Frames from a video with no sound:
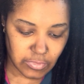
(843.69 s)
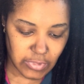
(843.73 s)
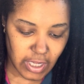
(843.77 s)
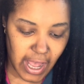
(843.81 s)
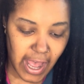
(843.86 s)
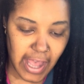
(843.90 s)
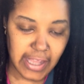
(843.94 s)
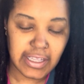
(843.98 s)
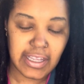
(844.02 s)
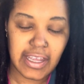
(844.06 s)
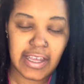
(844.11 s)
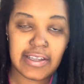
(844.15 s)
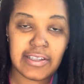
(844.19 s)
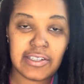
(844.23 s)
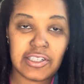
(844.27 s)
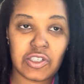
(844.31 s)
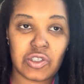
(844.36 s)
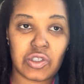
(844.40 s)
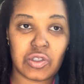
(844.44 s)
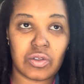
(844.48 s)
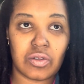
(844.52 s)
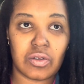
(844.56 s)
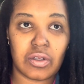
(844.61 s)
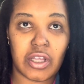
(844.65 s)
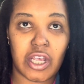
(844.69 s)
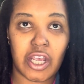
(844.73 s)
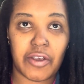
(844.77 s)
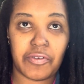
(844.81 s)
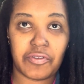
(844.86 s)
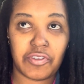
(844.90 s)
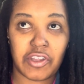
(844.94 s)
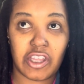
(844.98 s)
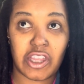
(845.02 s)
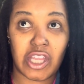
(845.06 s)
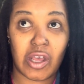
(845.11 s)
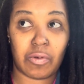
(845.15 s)
I guess
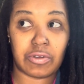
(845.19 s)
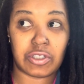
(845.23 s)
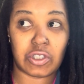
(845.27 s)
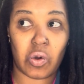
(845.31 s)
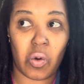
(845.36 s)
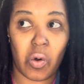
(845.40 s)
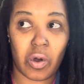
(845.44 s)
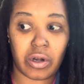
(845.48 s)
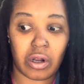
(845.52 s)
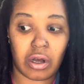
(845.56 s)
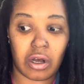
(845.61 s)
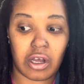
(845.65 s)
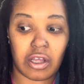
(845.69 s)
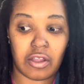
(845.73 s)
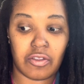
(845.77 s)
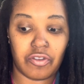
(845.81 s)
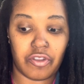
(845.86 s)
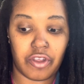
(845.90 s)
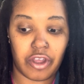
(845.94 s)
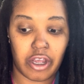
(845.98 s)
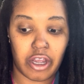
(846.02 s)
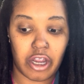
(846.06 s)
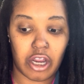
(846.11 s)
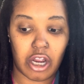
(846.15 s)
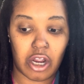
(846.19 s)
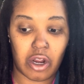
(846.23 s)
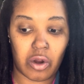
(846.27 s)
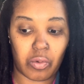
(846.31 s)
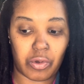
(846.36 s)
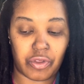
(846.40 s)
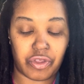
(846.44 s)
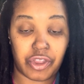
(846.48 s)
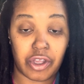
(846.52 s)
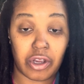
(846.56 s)
everything that was going on there with